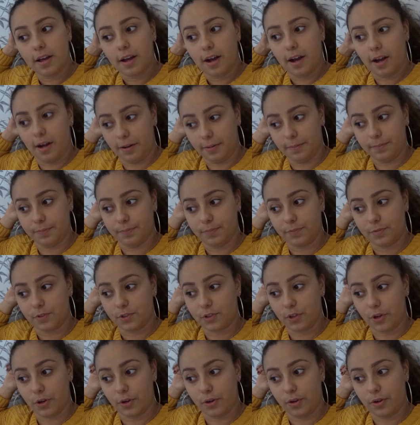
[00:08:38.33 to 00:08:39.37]
Um,
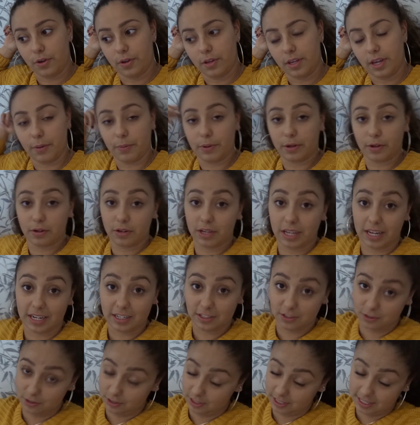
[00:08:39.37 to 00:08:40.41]
so, yeah, we couldn't get
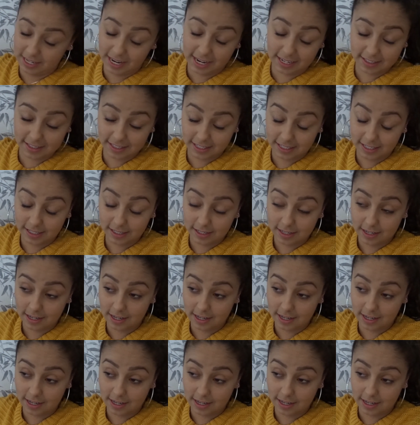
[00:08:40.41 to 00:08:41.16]
into the taxi.